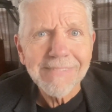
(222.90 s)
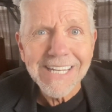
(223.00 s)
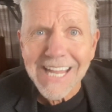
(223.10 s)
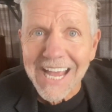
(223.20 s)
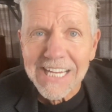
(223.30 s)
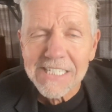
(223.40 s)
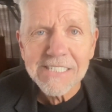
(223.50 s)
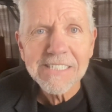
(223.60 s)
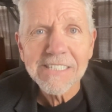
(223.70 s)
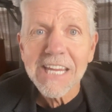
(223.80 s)

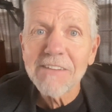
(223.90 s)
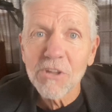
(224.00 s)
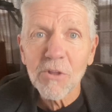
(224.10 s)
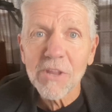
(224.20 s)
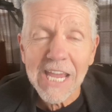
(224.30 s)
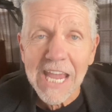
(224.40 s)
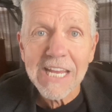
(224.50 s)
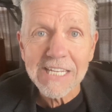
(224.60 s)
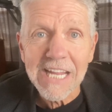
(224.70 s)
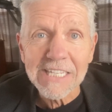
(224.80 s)
nice, even though they
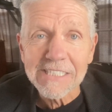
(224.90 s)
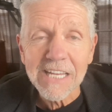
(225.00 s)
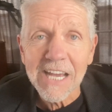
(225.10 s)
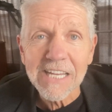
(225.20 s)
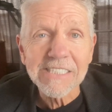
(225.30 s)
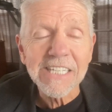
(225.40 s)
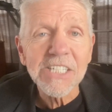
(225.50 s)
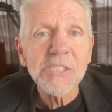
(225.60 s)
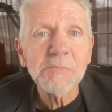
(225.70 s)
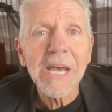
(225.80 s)
hate nice guys, they
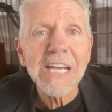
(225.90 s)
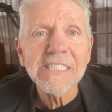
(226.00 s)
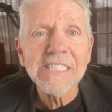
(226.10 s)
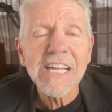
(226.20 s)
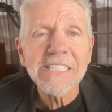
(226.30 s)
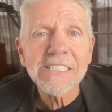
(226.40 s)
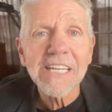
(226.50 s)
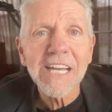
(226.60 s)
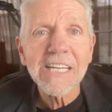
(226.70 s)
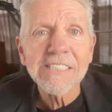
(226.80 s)
despise nice
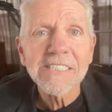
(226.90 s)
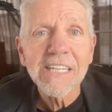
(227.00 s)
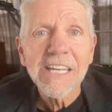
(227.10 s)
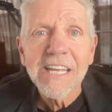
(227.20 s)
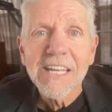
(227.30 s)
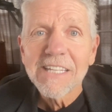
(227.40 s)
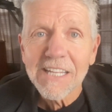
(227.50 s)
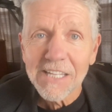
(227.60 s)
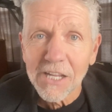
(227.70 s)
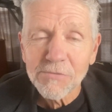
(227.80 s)
guys, they
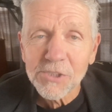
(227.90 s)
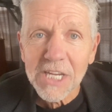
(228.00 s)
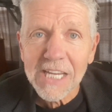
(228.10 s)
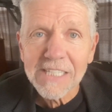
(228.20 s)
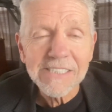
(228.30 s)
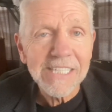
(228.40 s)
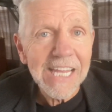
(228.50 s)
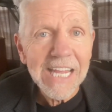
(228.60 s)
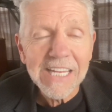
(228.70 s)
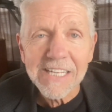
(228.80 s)
love chads, they
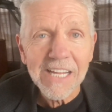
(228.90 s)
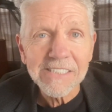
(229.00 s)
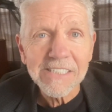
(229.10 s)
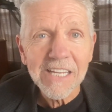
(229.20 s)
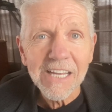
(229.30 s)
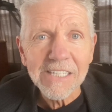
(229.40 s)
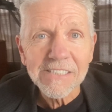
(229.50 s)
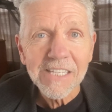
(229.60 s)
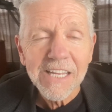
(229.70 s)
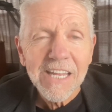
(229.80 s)
hate nice
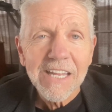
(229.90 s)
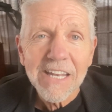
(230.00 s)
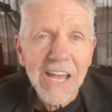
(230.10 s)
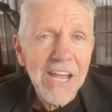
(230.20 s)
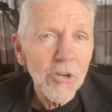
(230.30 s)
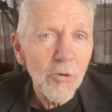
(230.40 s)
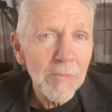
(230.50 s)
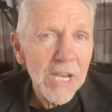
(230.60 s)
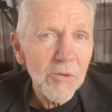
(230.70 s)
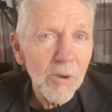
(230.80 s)
guys. Now, I know
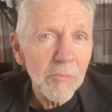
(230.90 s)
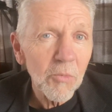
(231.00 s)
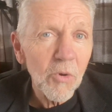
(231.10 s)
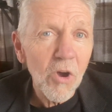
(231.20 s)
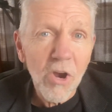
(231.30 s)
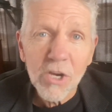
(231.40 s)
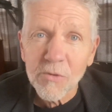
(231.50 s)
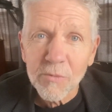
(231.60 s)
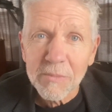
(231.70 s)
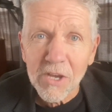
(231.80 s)
many women will argue
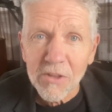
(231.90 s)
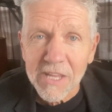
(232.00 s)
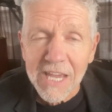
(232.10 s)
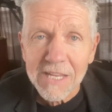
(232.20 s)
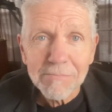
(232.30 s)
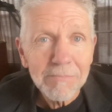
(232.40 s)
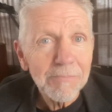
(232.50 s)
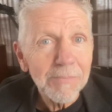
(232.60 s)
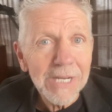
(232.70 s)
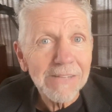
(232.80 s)
with me on that,
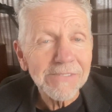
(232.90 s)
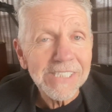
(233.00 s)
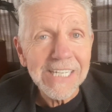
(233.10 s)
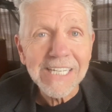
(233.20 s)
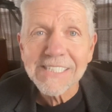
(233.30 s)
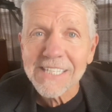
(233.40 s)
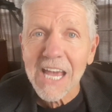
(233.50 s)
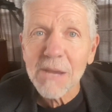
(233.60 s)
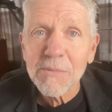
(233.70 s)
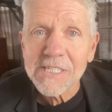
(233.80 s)
but I've seen it
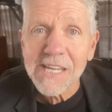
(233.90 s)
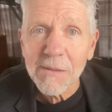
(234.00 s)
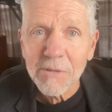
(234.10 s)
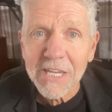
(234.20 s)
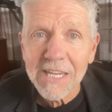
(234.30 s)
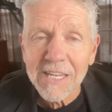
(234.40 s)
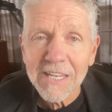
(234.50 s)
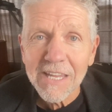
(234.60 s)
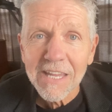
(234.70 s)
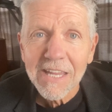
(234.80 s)
time and time again,
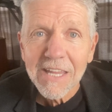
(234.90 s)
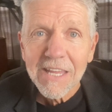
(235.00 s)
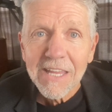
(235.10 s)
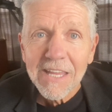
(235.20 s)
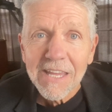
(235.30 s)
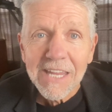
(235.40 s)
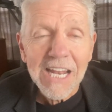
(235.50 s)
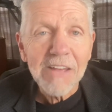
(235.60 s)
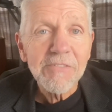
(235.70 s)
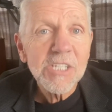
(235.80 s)
and
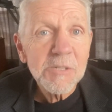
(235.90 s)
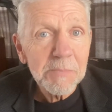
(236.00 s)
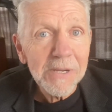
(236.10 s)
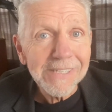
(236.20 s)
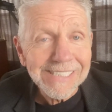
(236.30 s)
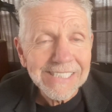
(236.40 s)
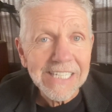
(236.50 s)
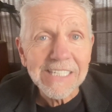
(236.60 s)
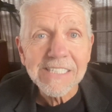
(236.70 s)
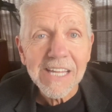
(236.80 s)
I've experienced it
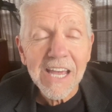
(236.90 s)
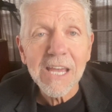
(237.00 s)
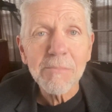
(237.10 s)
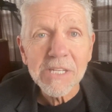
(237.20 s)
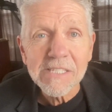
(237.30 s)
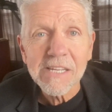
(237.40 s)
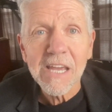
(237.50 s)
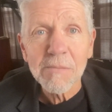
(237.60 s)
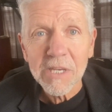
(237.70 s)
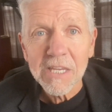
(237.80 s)
time and
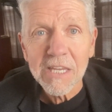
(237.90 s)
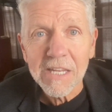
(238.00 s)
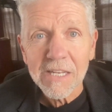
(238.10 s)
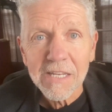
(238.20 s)
time again.